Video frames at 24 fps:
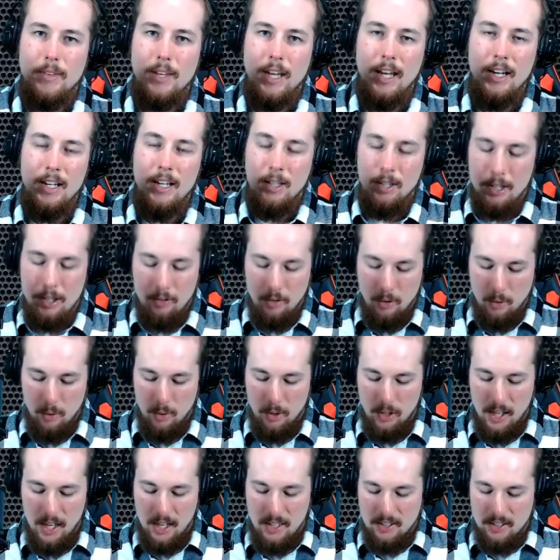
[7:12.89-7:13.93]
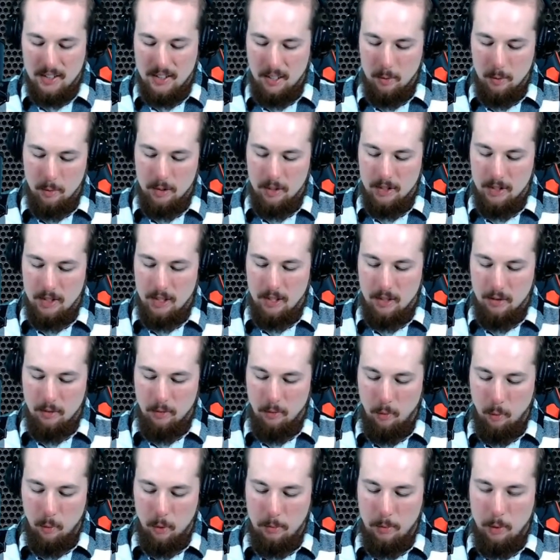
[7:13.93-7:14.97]
I didn't even realize that it was the
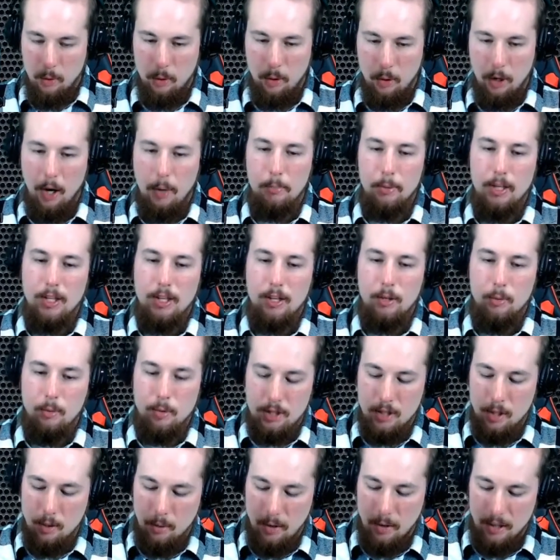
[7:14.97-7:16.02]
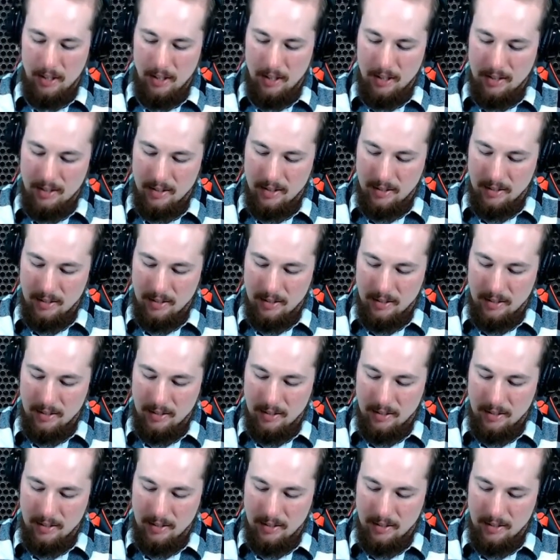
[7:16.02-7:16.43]
Ford Motor Company that was doing this,